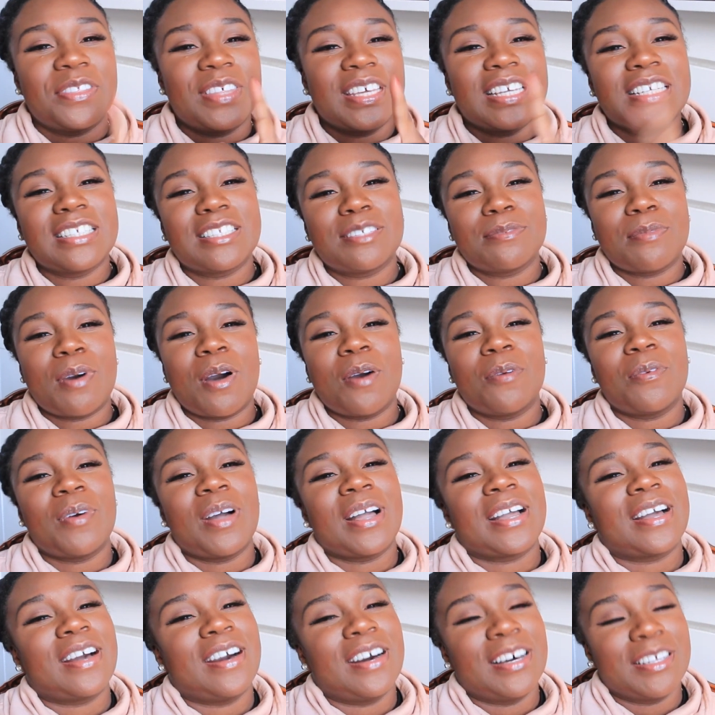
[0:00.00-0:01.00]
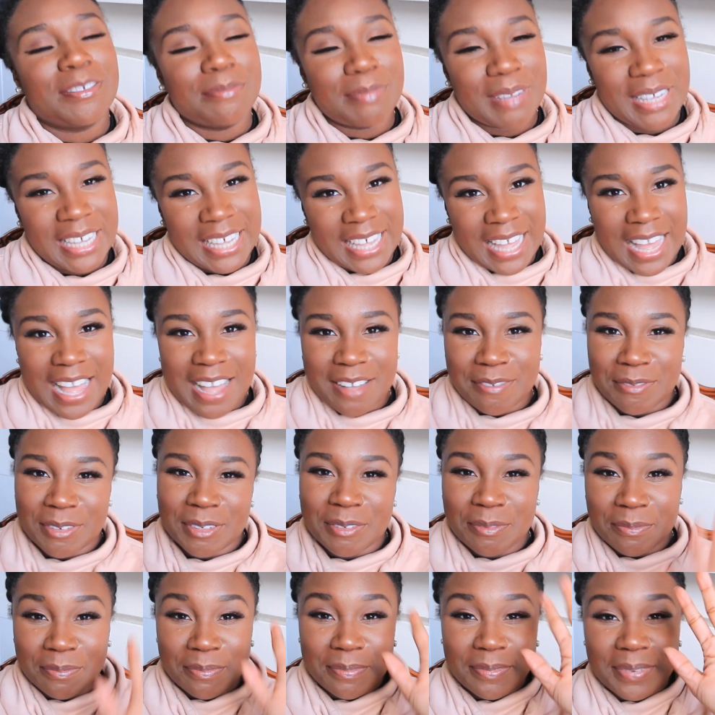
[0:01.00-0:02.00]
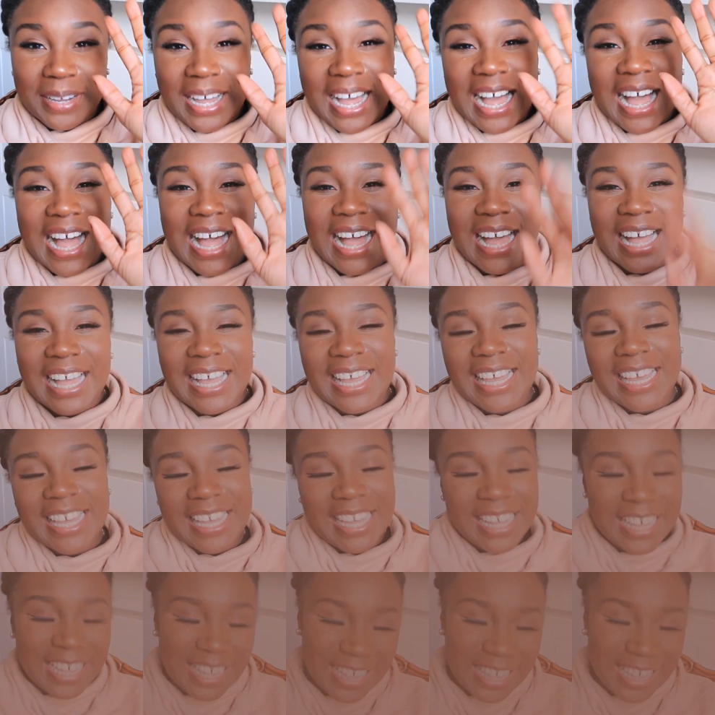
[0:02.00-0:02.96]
think smart, work hard, make it happen. Bye.